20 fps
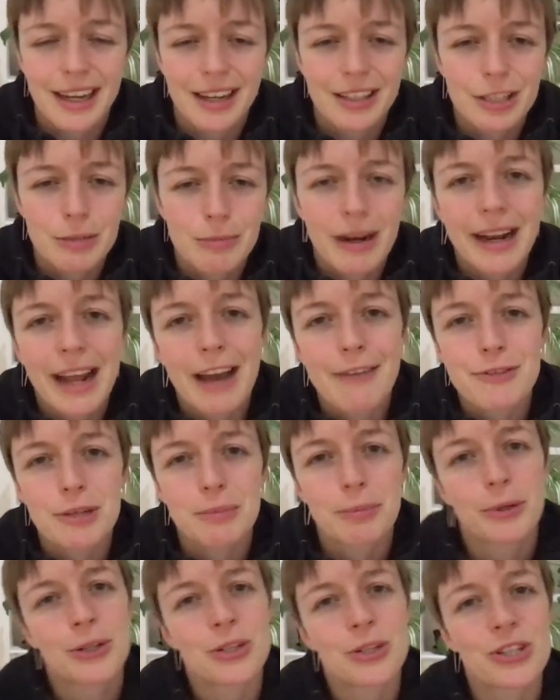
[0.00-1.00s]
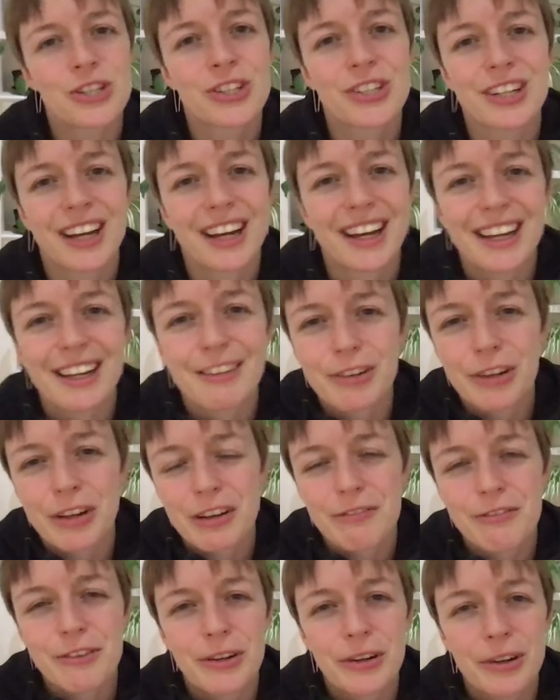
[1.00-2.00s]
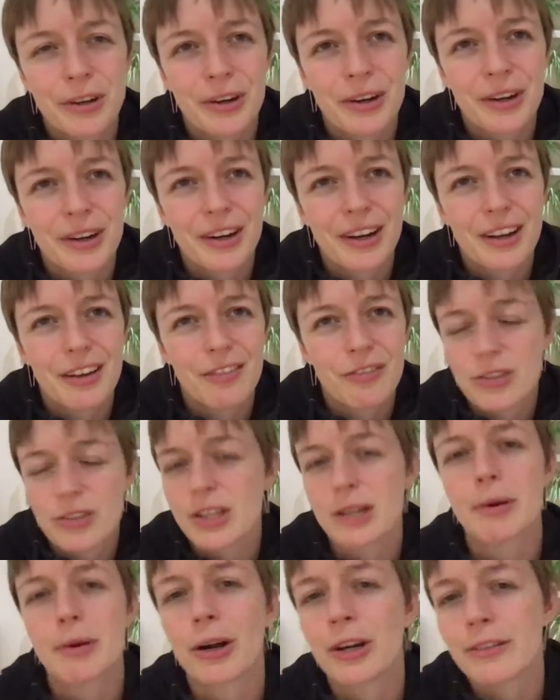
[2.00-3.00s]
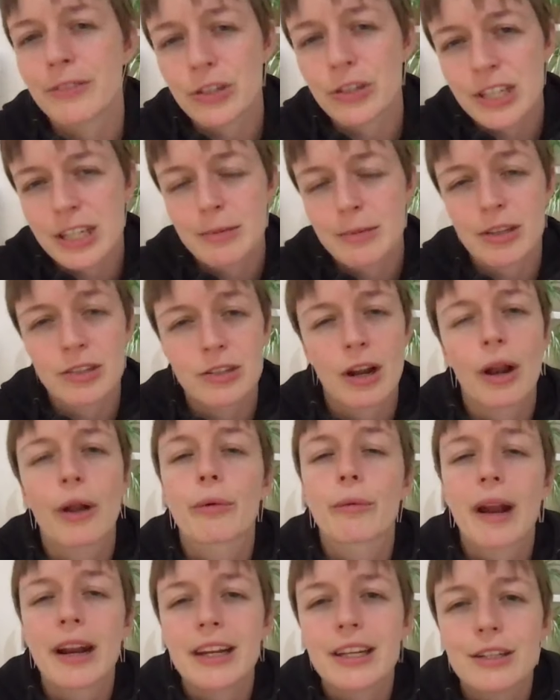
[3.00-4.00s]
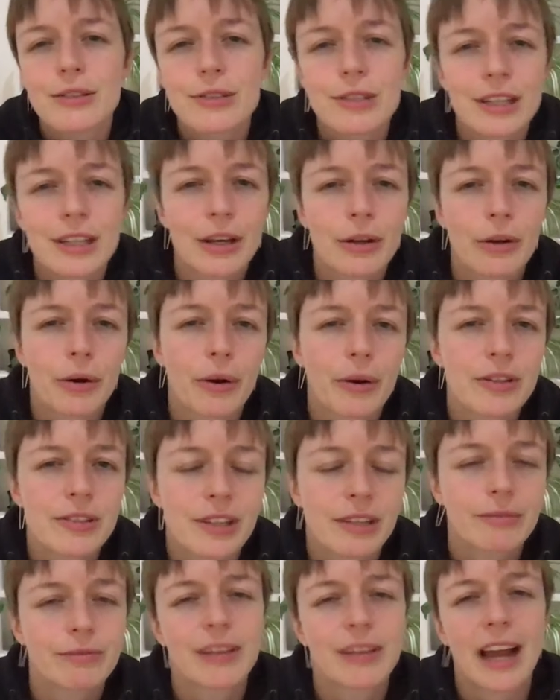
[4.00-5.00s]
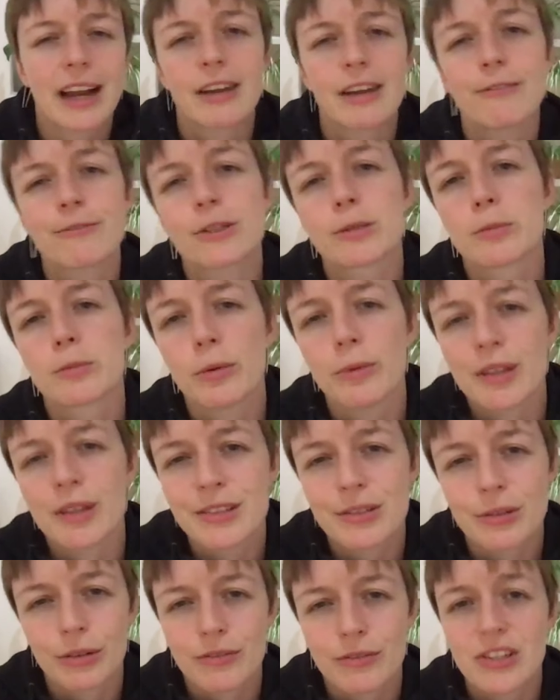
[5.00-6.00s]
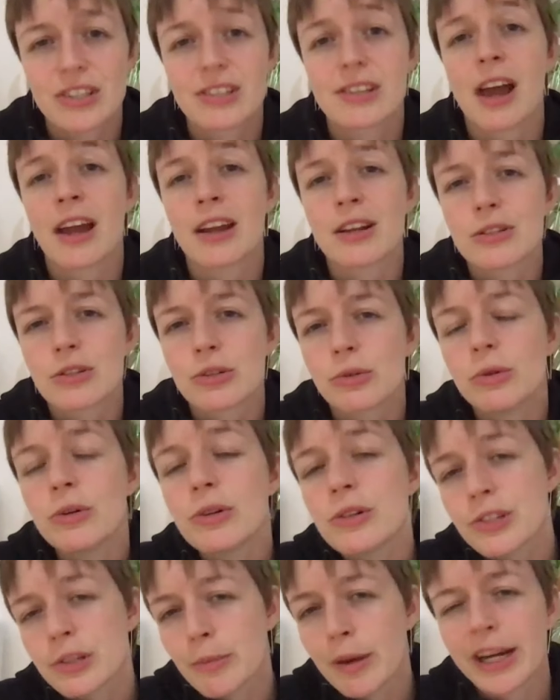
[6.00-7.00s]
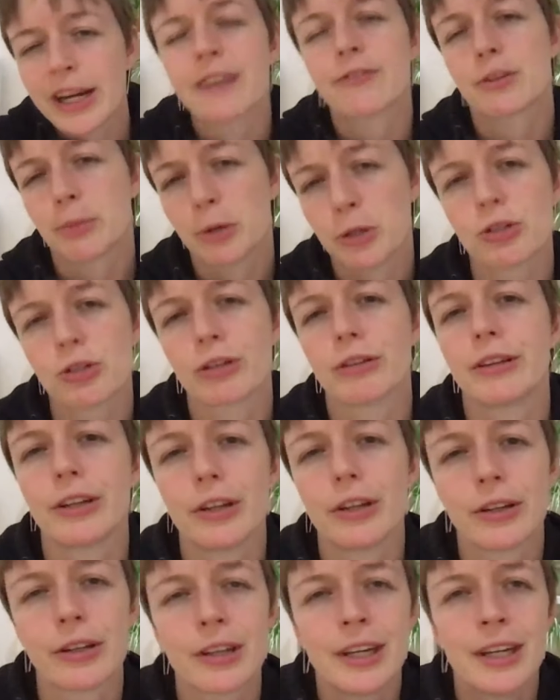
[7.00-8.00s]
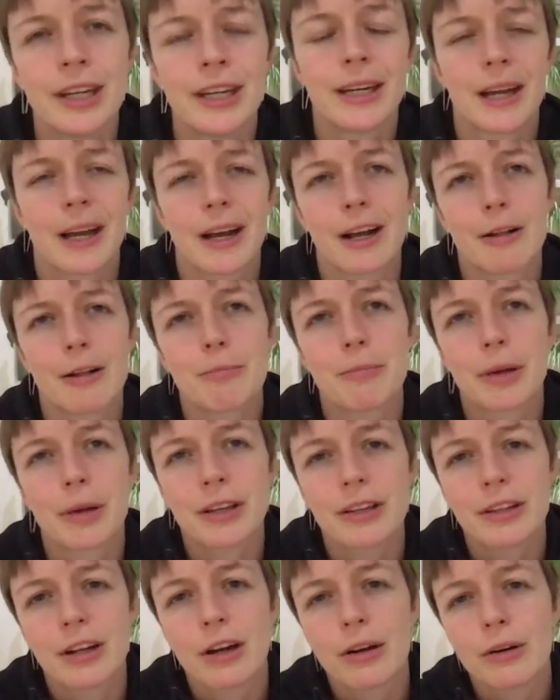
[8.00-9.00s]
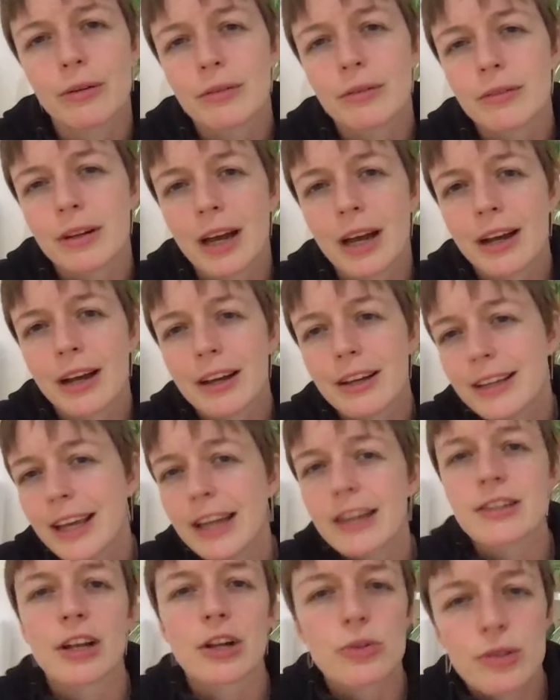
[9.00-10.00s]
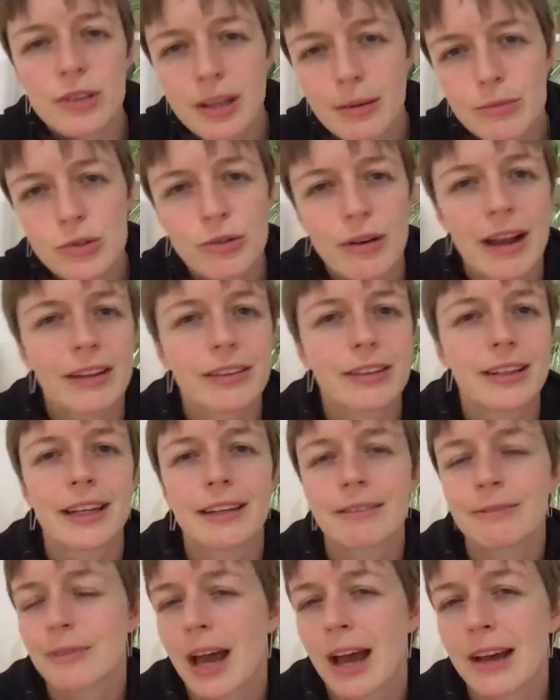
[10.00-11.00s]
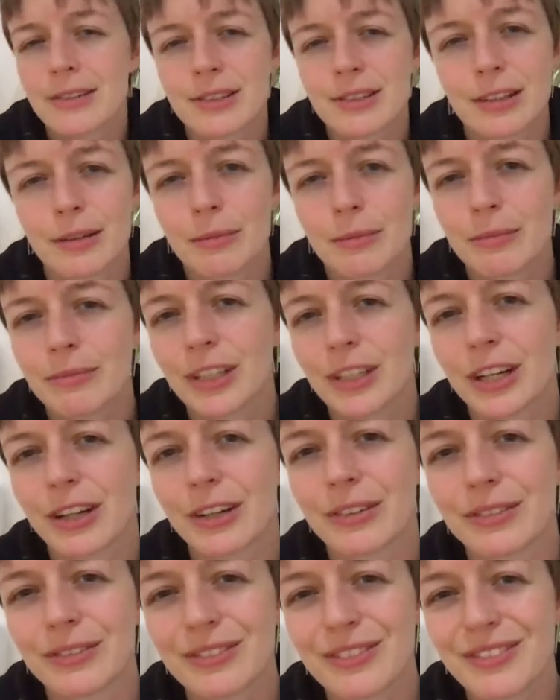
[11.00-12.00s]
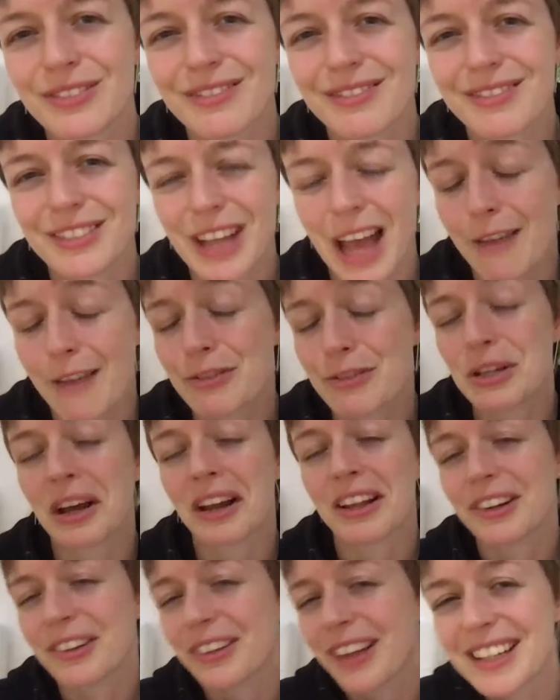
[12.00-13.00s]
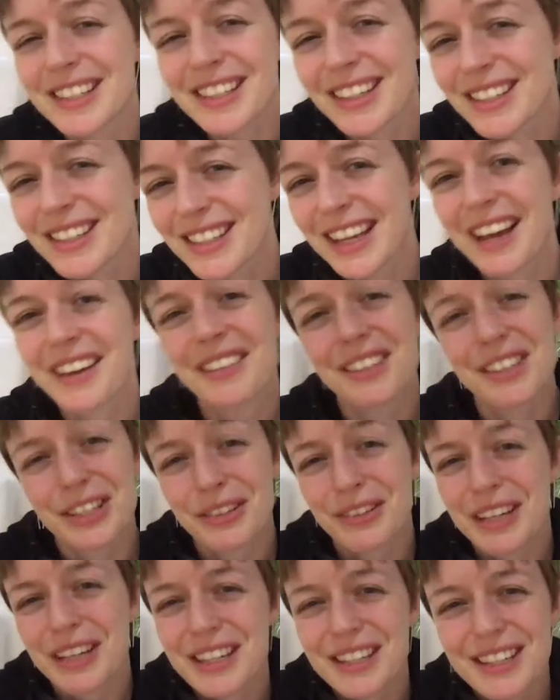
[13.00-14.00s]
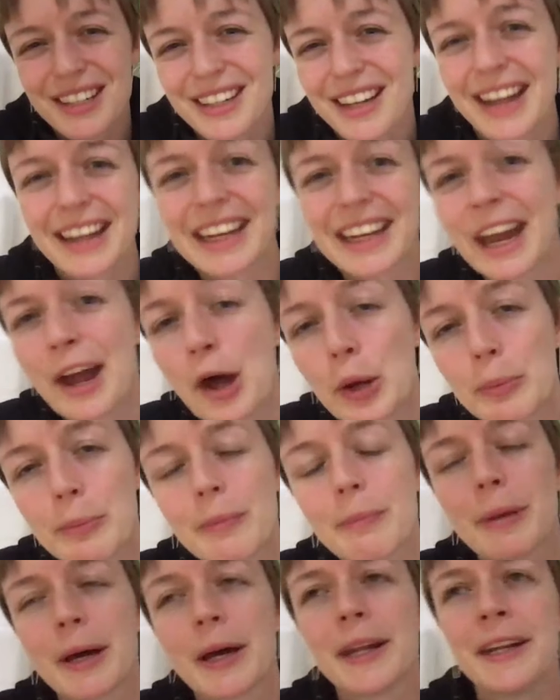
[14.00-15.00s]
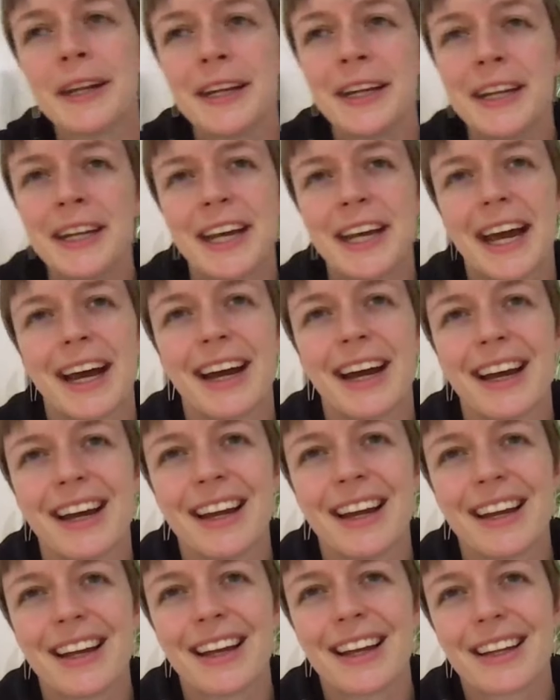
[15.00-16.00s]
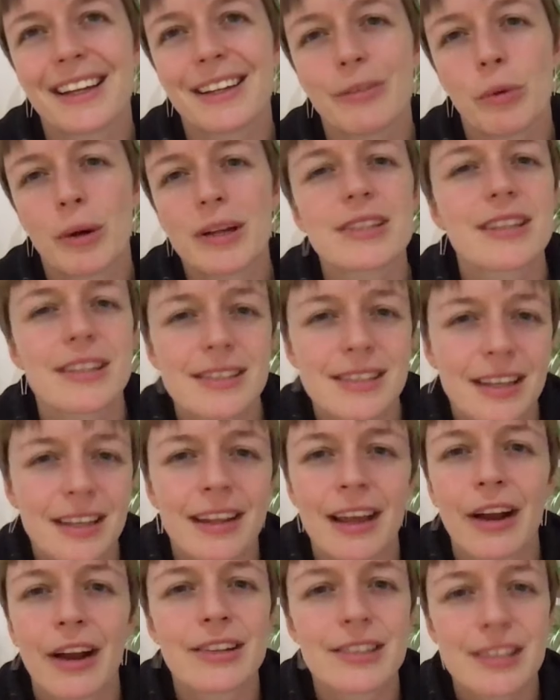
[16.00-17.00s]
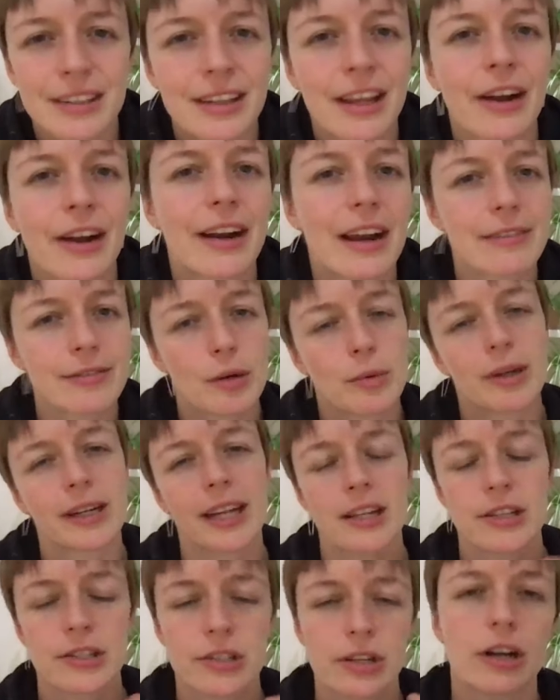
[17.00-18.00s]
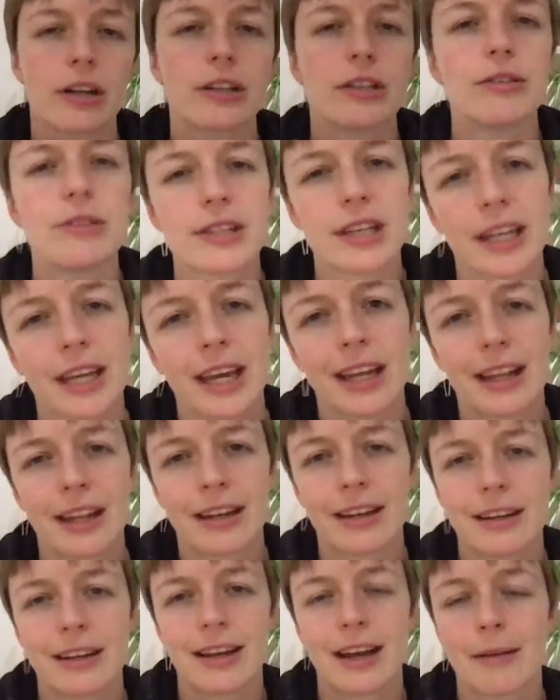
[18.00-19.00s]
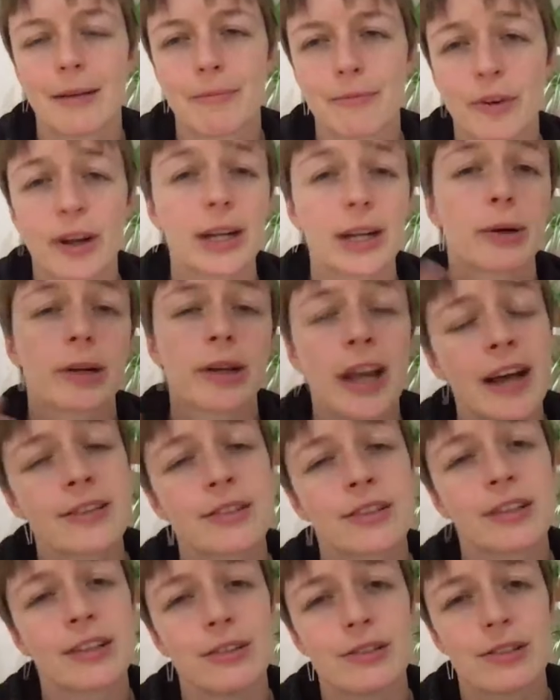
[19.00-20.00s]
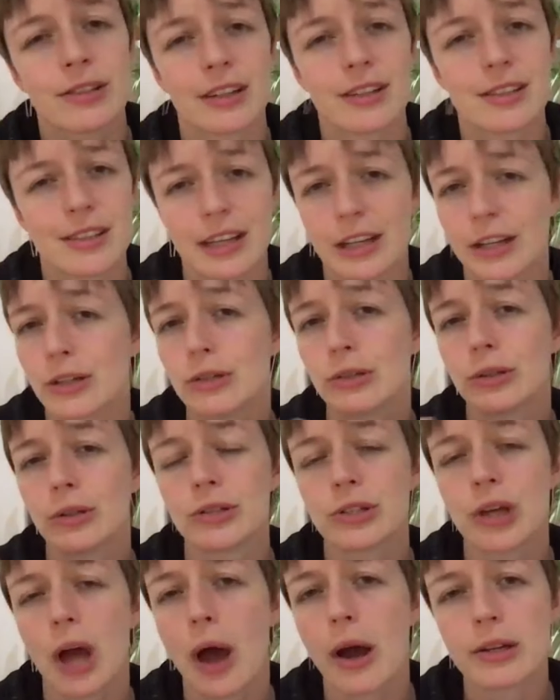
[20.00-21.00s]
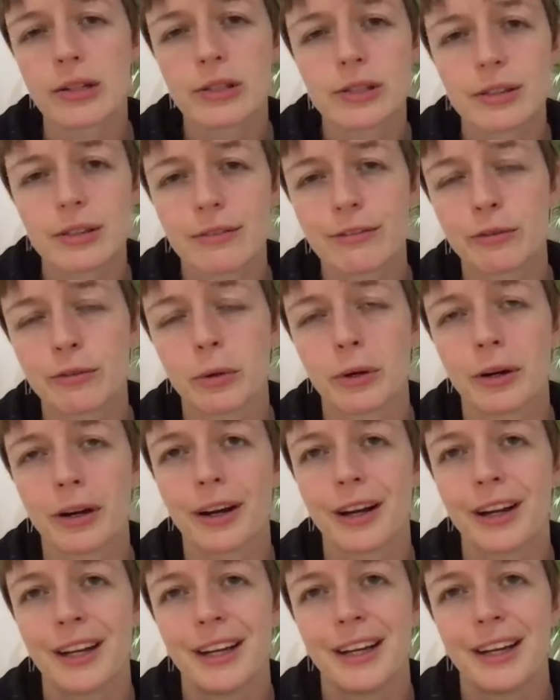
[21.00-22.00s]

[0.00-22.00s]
You might have to push if there's any part of your team that's not already using it or isn't that comfortable with sort of design tools, you might have to push a little. But get in touch with them directly. Ask them, have you got your license yet? Do you need any help? But once it's in there, and everyone can start using it. And for anyone who hasn't used it, it's like Google Docs for